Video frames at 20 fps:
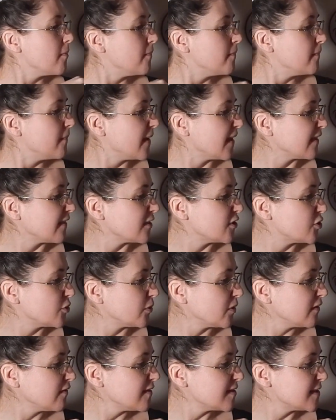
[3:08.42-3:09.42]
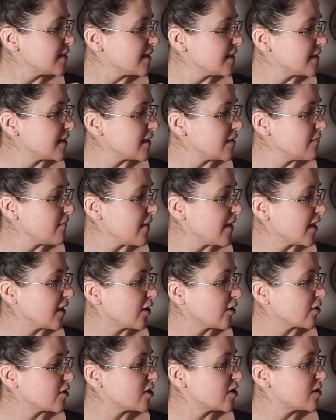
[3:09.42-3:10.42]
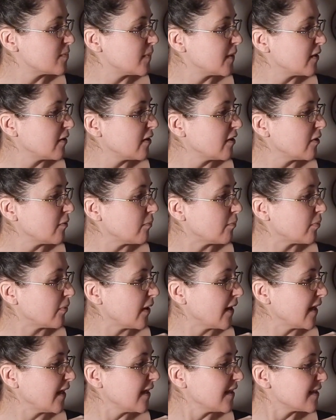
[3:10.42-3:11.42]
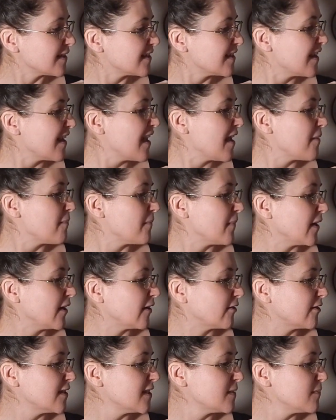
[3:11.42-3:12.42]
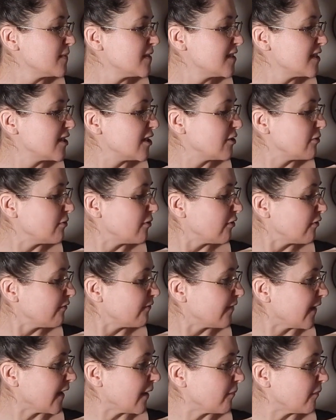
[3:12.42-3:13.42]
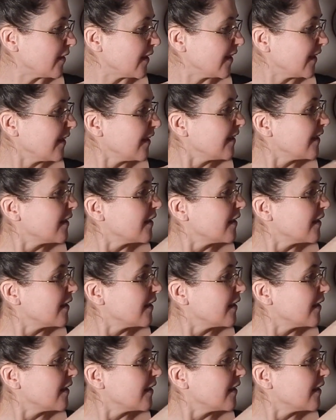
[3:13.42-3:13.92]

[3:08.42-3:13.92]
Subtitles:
May the joy of the season make your spirit bright. Merry Christmas to you and your family.